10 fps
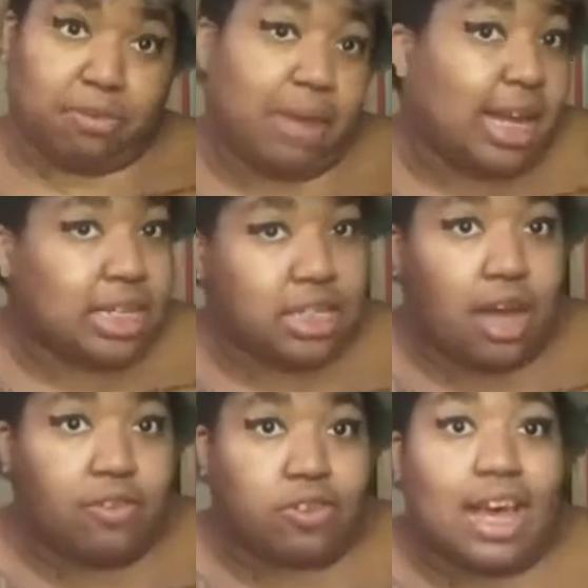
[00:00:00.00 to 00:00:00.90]
McManus
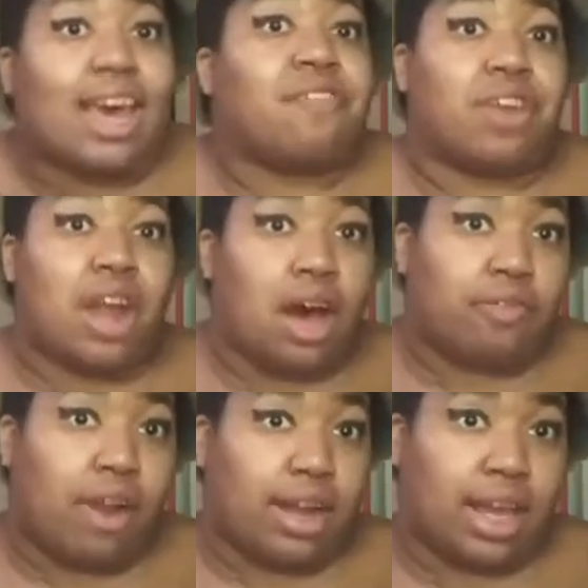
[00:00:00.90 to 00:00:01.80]
novels I have
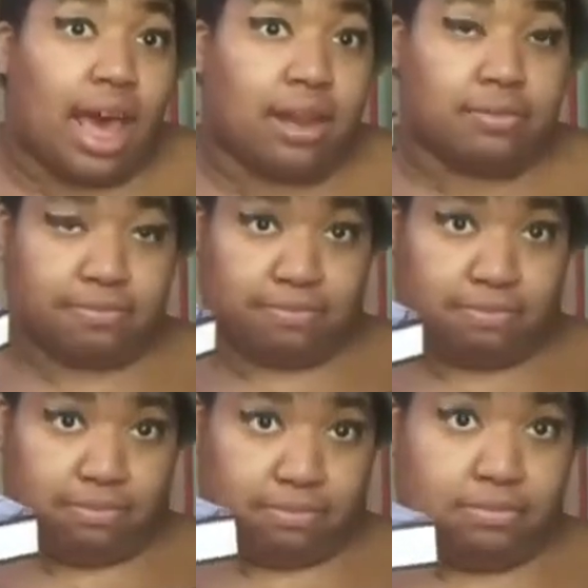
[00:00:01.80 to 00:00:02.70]
not read yet,
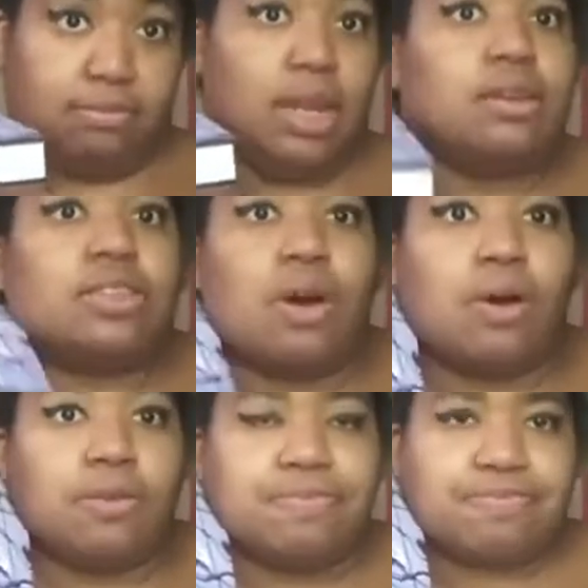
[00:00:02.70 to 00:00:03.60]

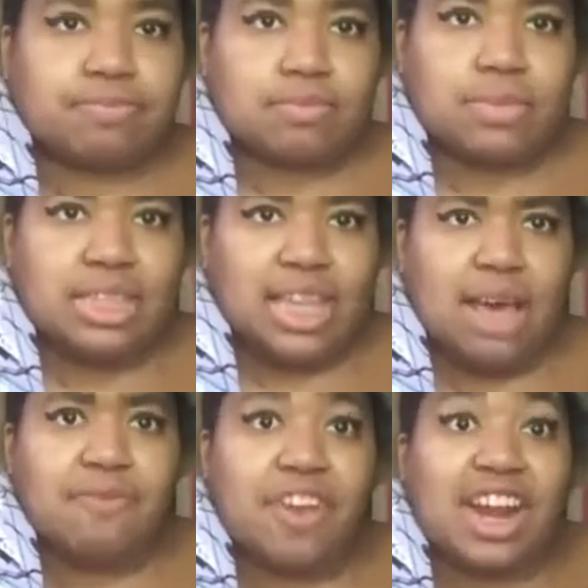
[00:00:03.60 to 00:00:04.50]
so
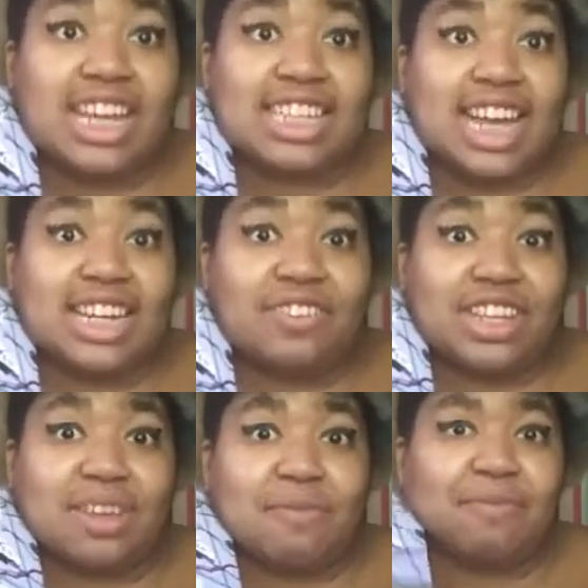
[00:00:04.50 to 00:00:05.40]
I'm very excited to
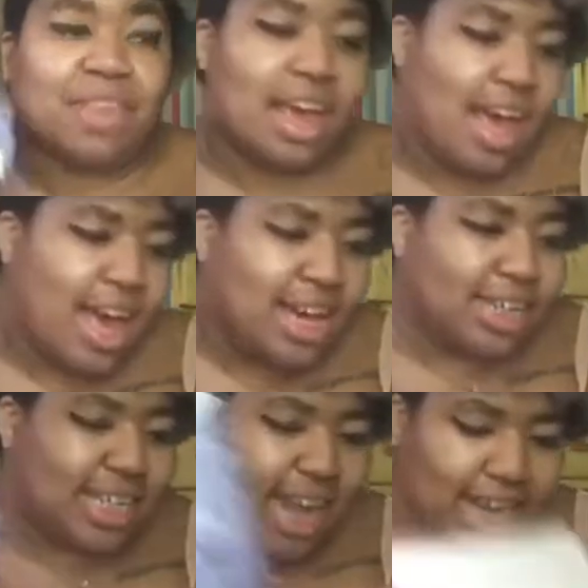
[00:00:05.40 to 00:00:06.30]
read them.
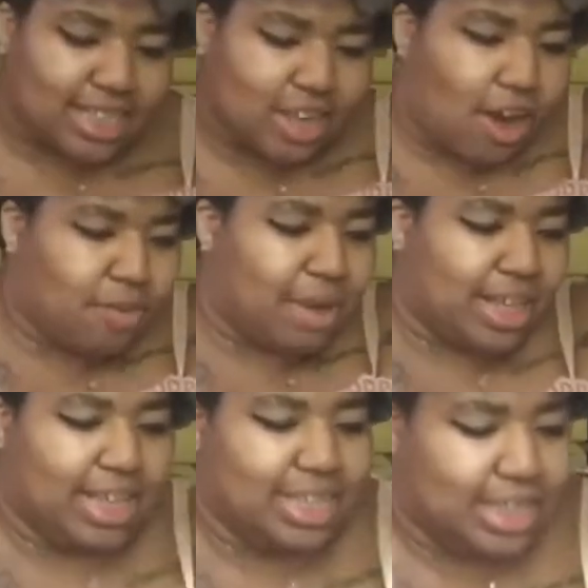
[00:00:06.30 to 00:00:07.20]
Next on
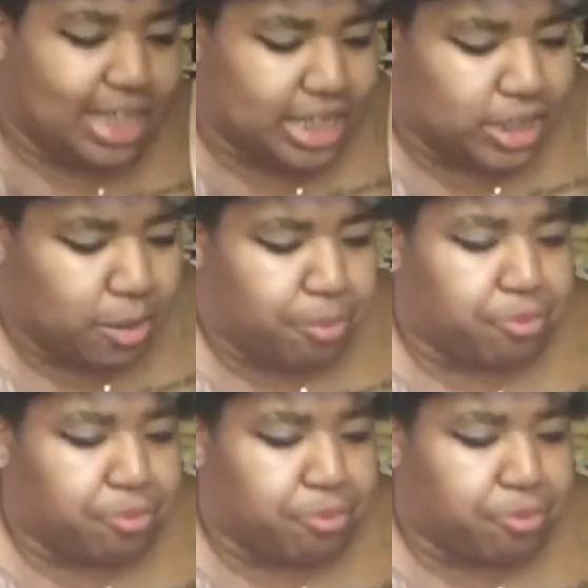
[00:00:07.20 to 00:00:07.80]
my list is